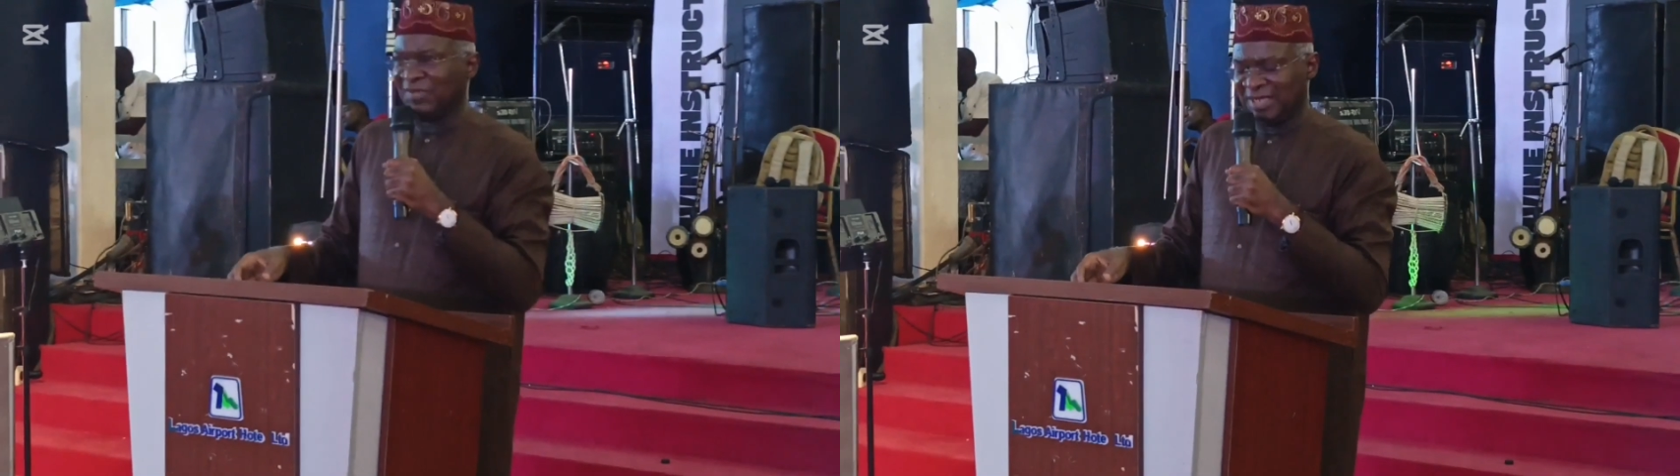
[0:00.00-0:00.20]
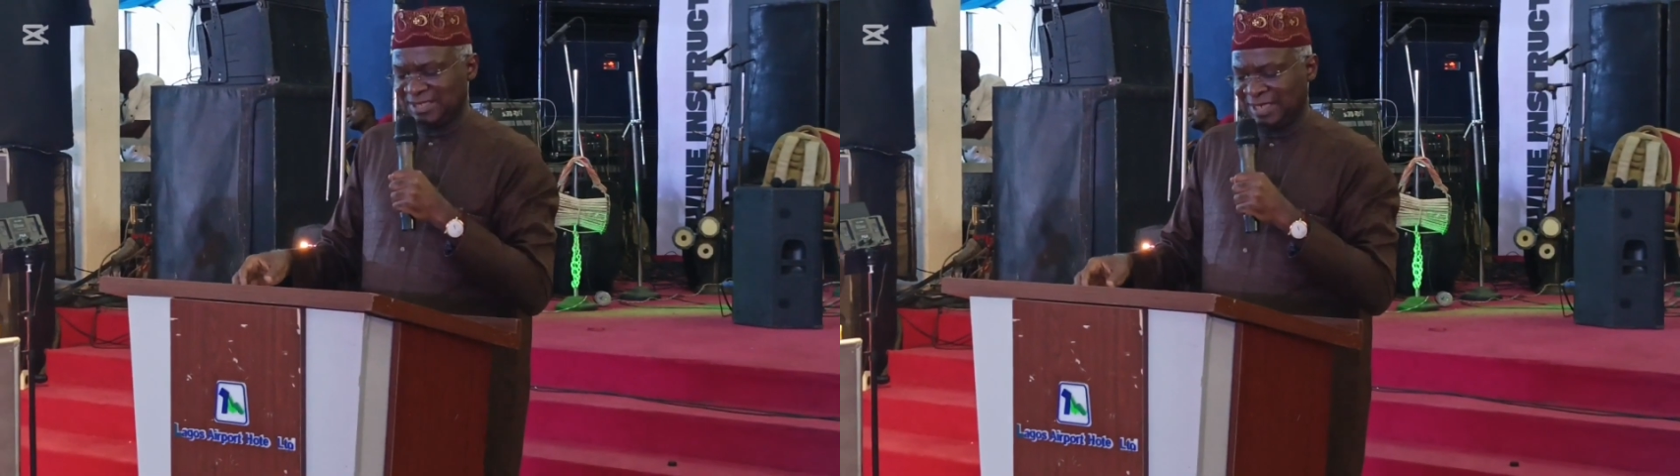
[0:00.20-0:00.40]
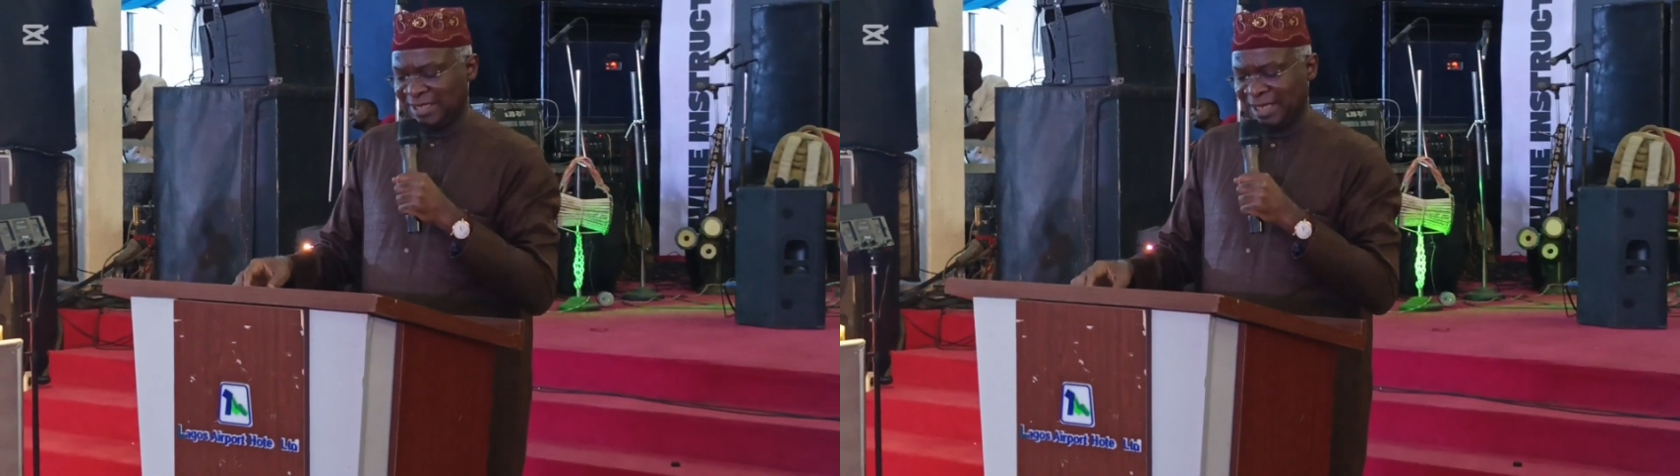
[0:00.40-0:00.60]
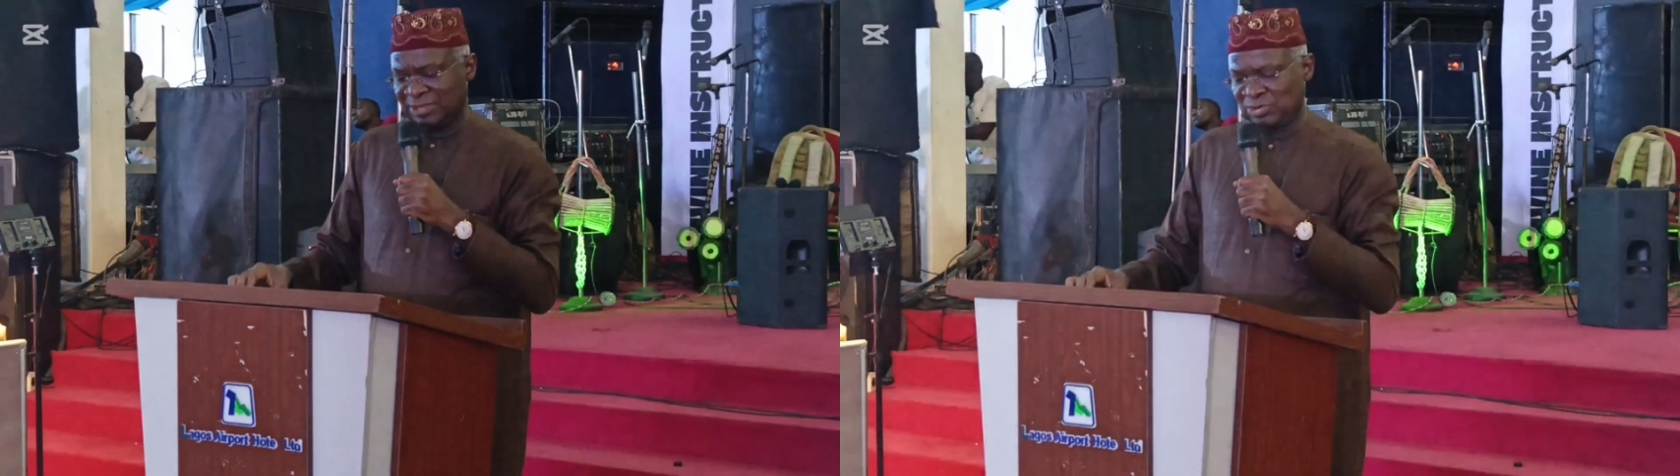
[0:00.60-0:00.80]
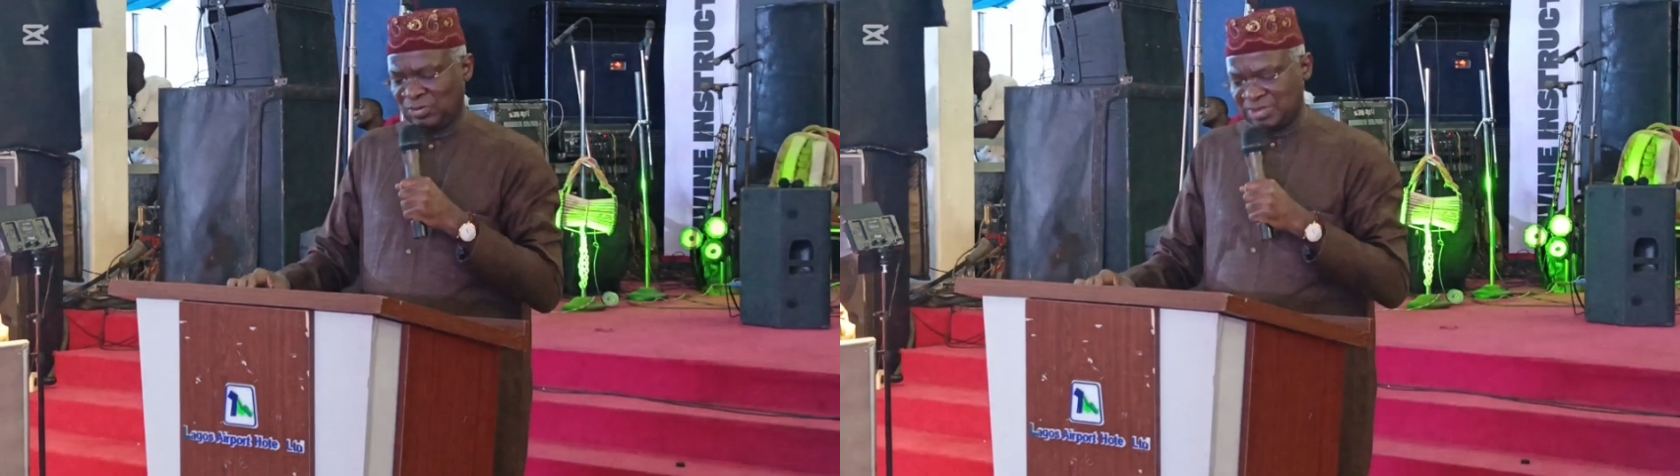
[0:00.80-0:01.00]
event that I
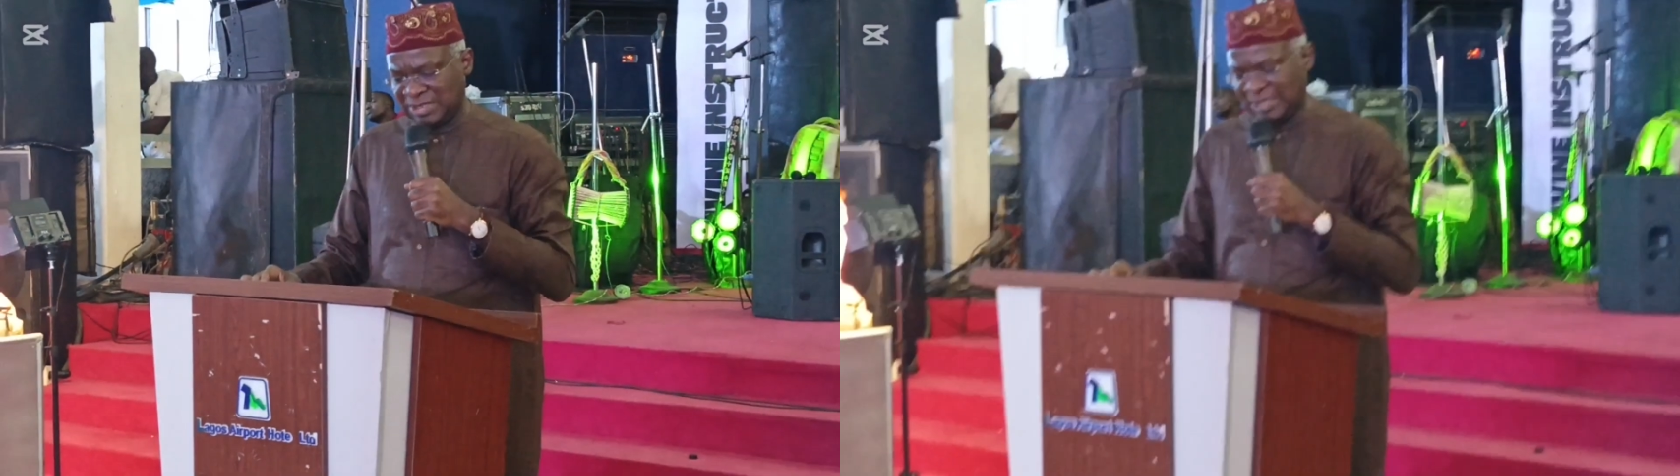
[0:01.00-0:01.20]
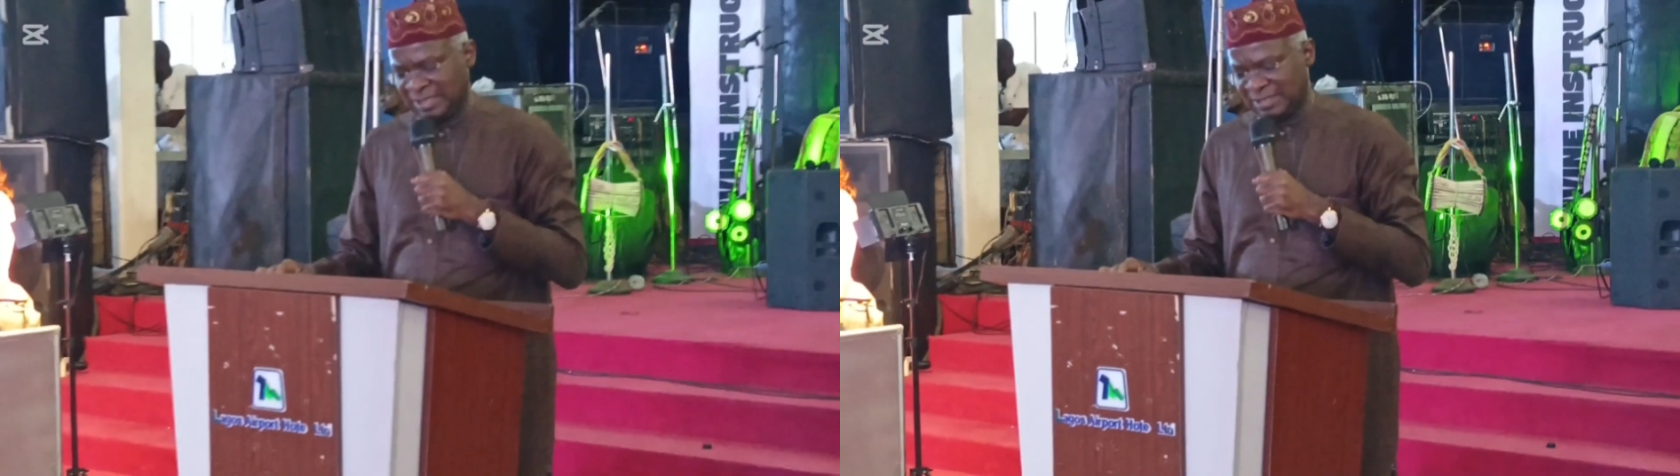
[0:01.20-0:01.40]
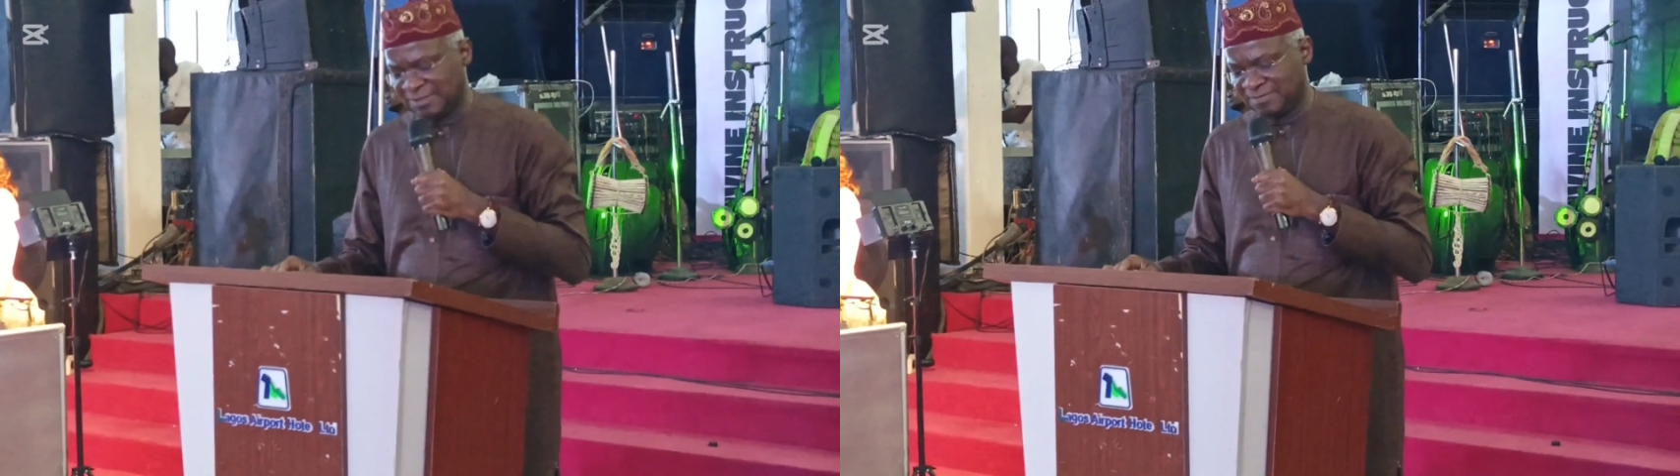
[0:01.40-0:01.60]
succeeded.